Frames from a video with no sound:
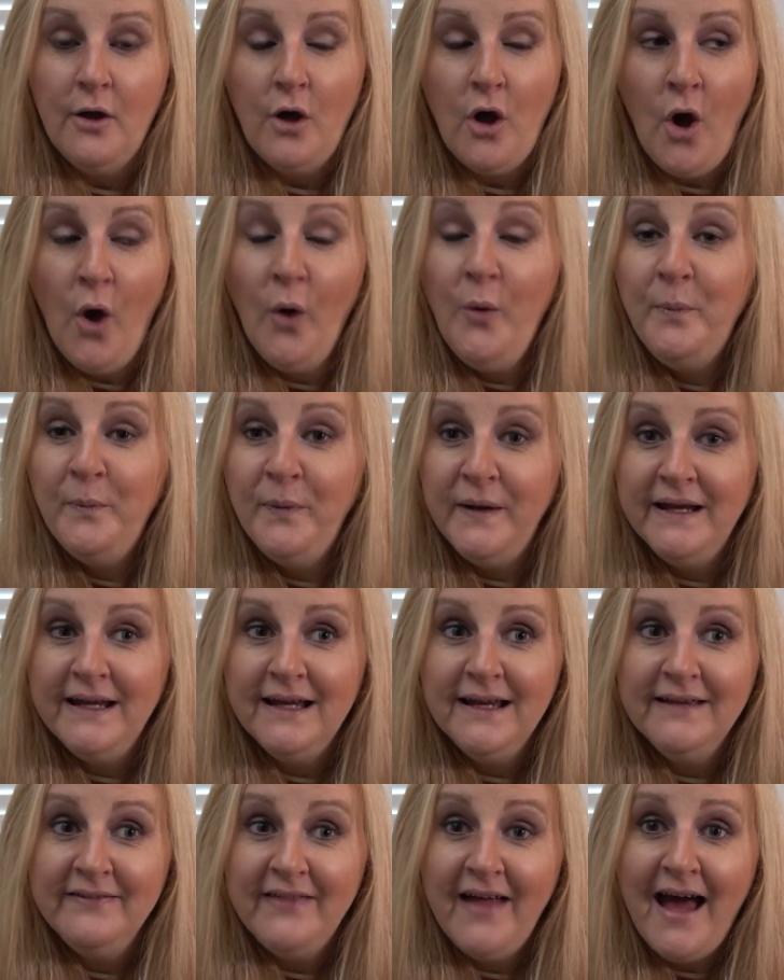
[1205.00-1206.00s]

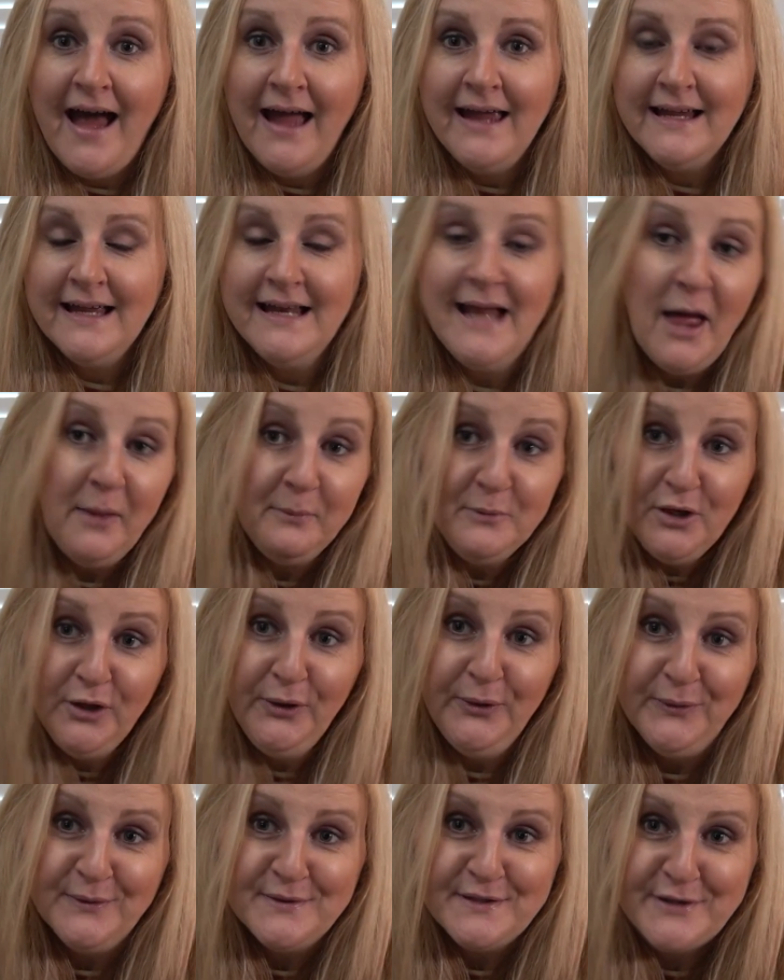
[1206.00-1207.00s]
hoping that I can help
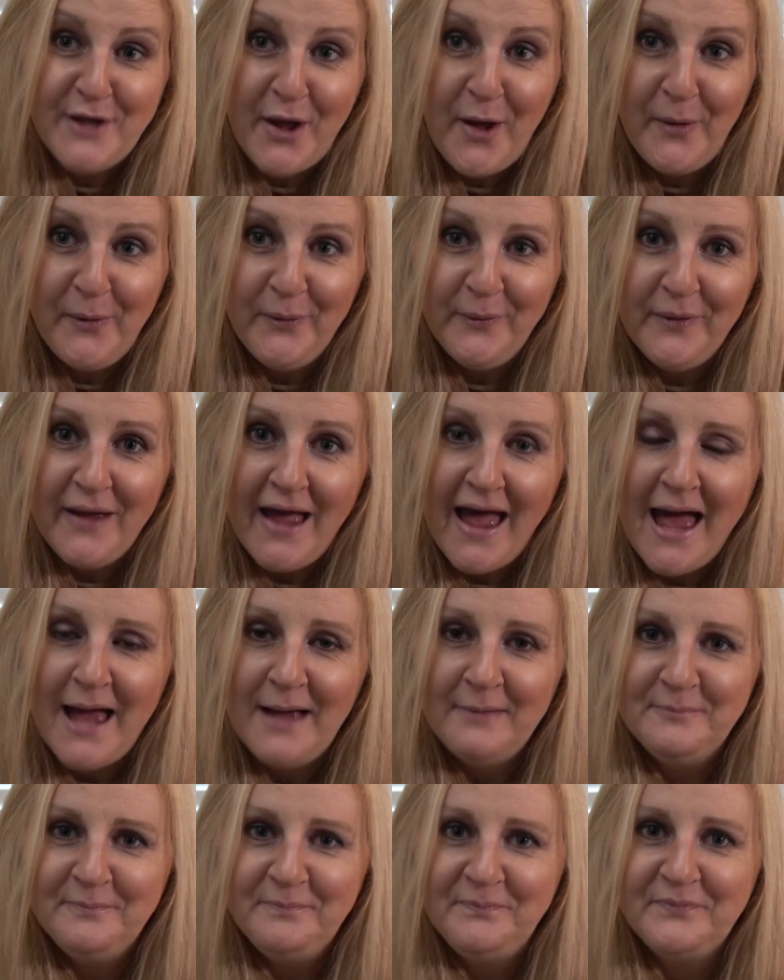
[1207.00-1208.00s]
you. So
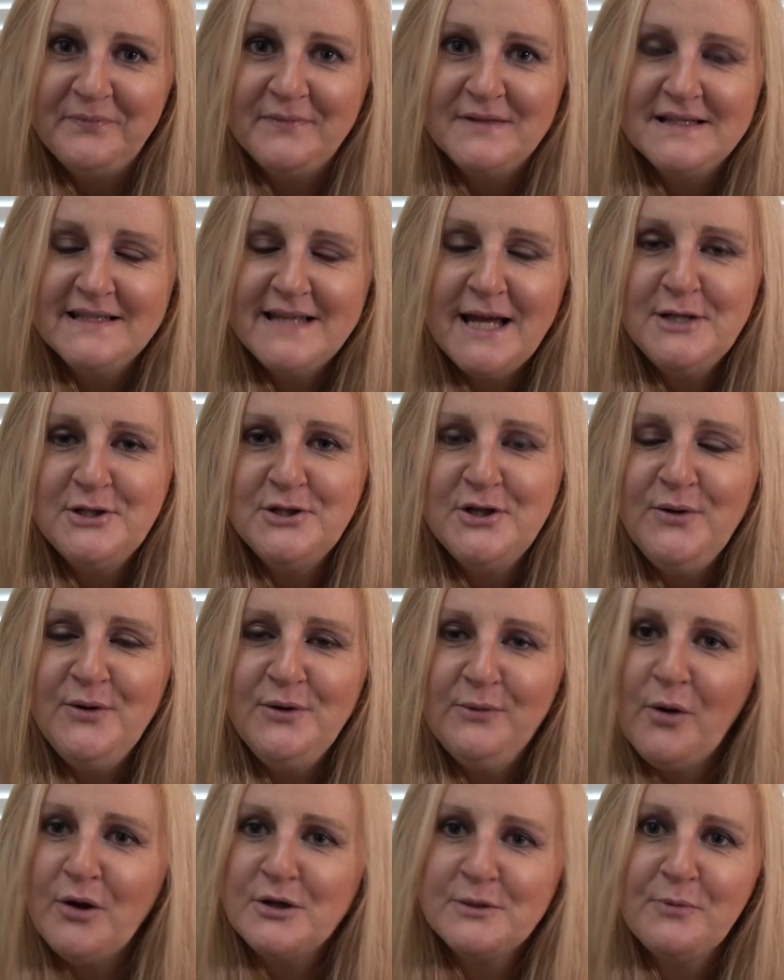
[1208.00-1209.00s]
stay
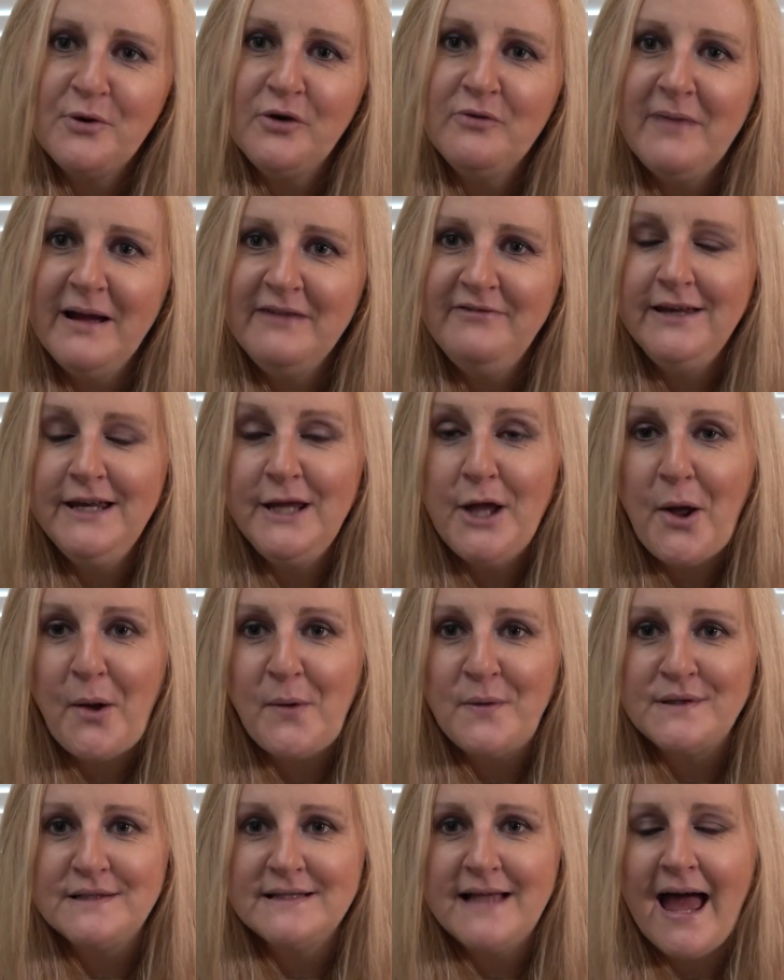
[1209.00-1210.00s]
tuned, watch more of my
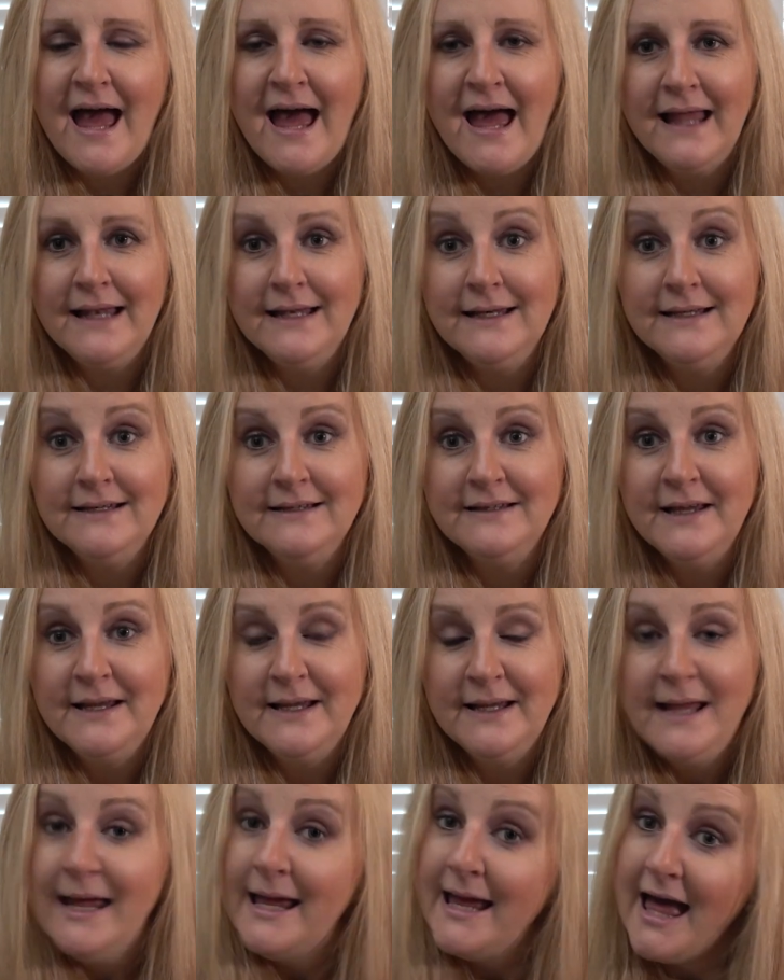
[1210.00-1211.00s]
videos, and
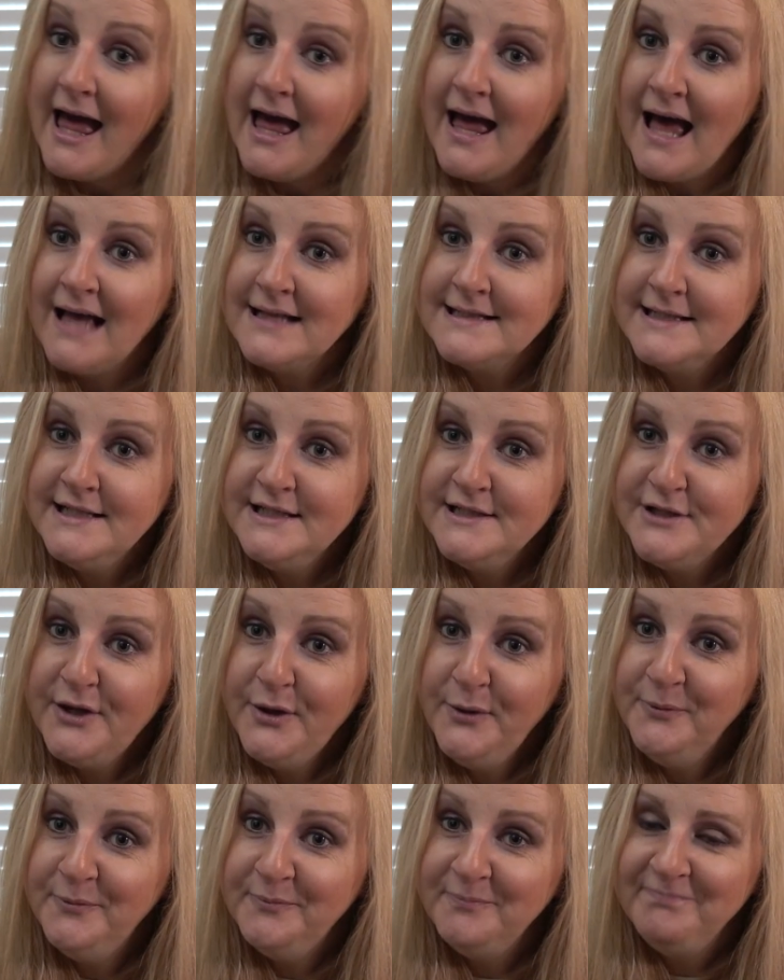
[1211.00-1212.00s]
I'll see you
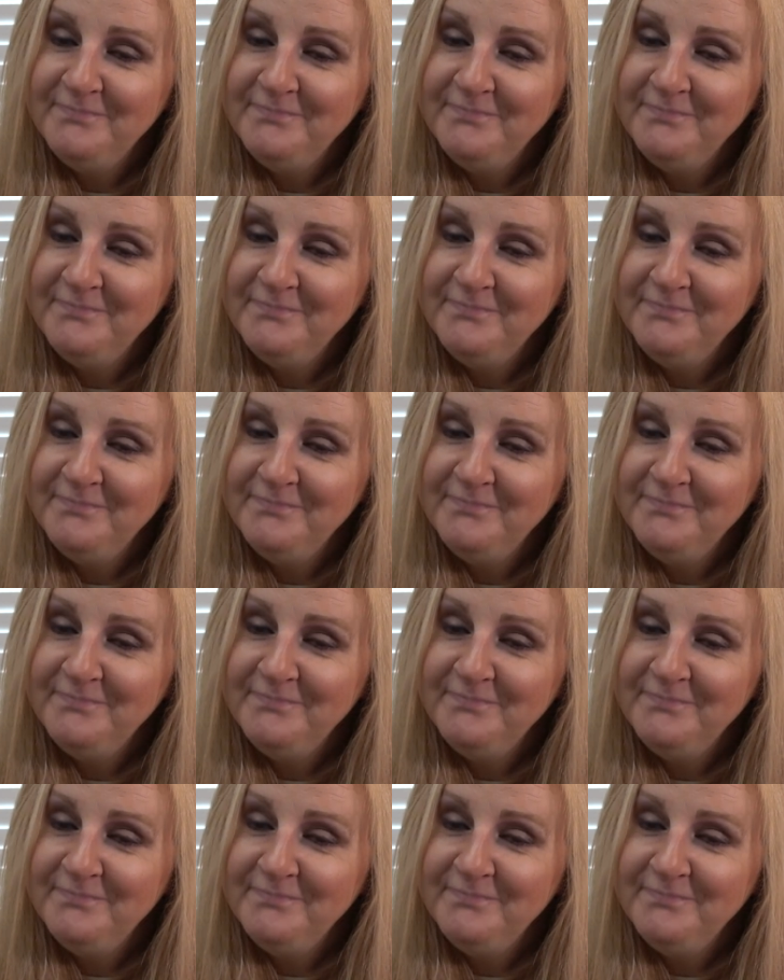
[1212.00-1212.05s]
soon.